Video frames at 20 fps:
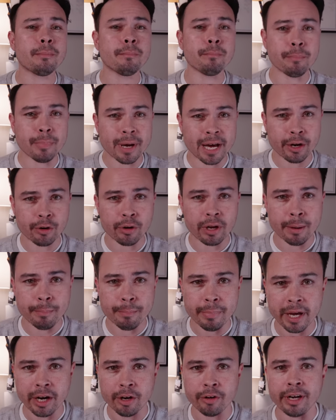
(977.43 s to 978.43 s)
better and
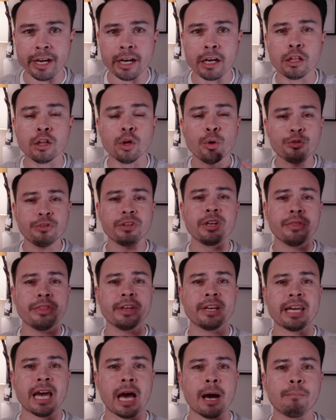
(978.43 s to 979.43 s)
better and closing
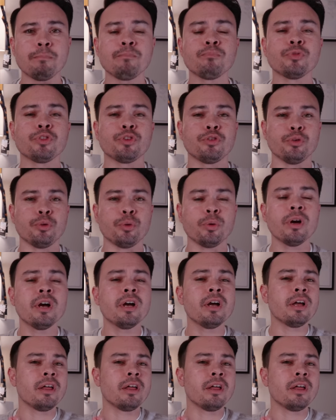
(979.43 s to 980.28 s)
the gap to